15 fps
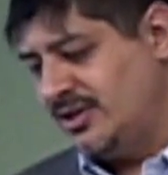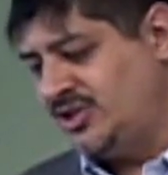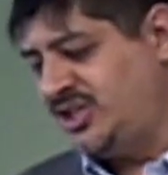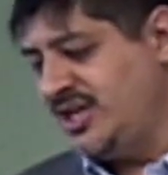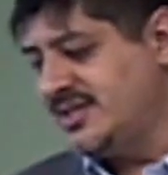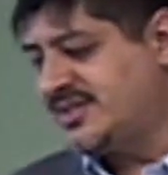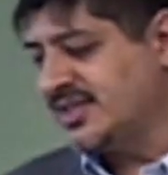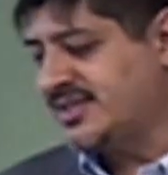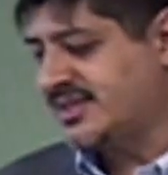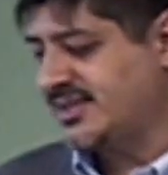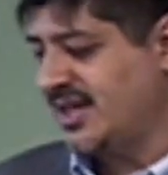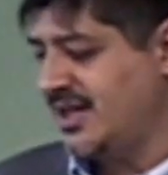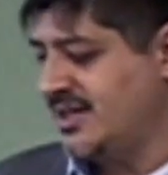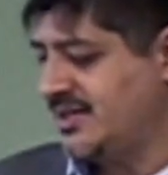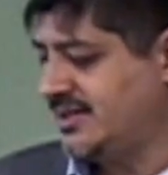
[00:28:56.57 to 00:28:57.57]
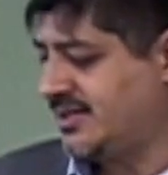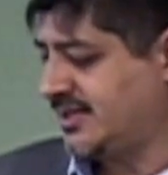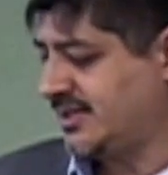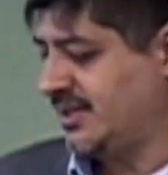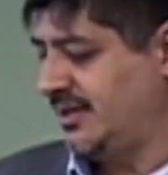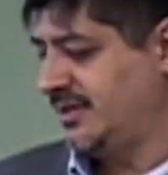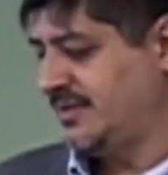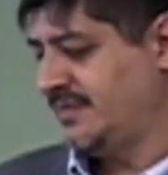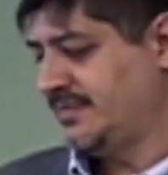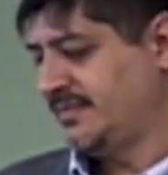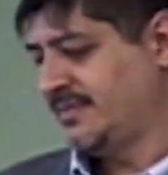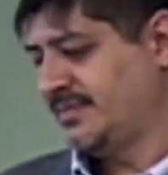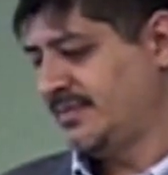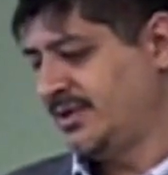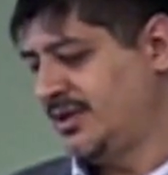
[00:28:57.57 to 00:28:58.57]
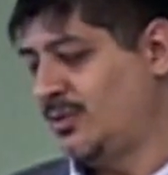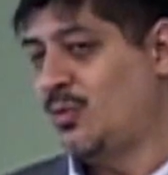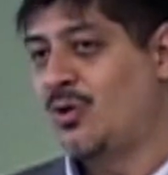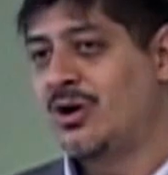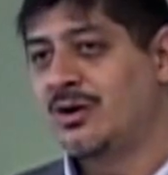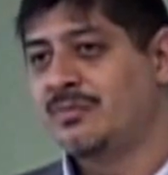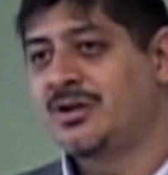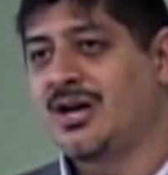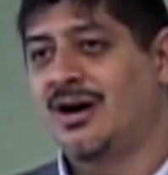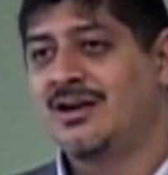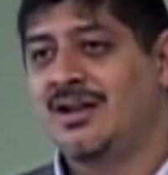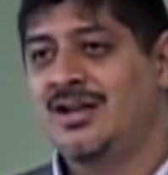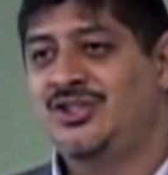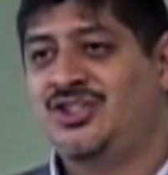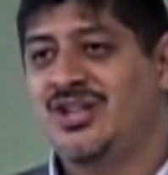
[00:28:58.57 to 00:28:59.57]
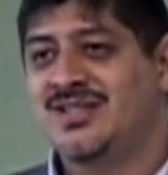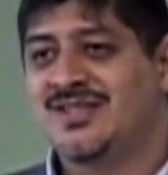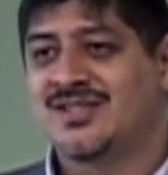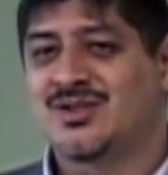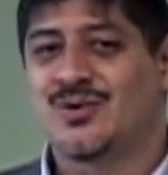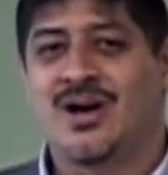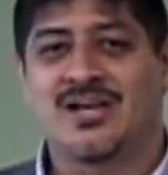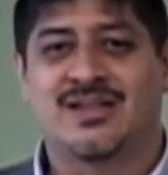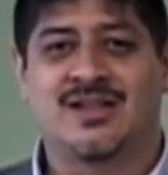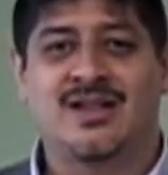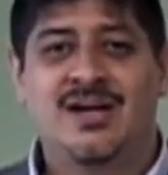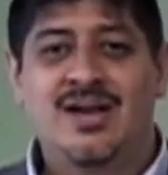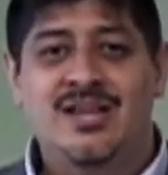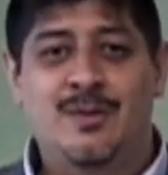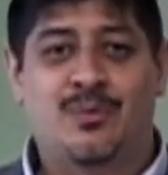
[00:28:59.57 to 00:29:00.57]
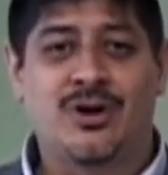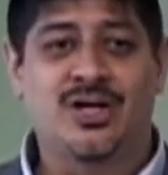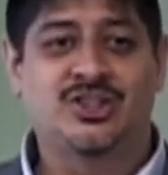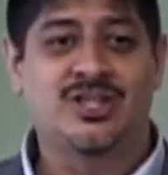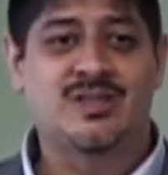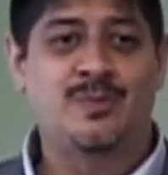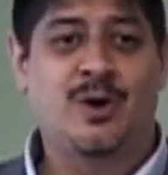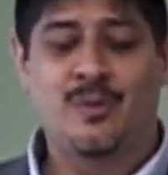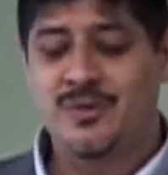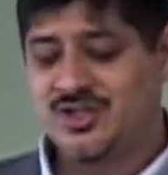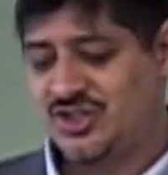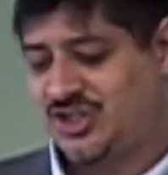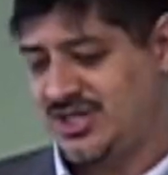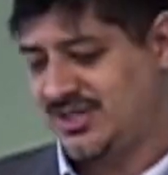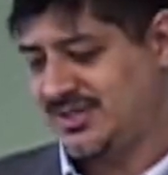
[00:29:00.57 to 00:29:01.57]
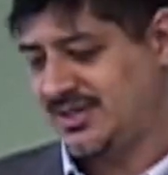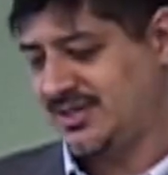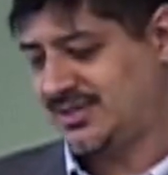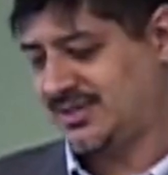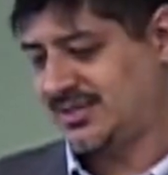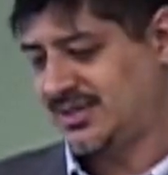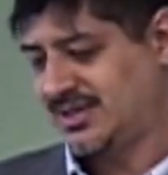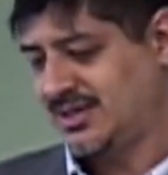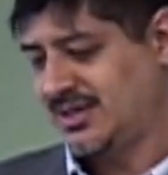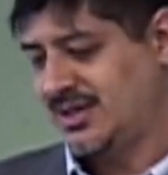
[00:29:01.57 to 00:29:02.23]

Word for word: Jesus says, the warm, cuddly Jesus, right? The the precious moments, Jesus.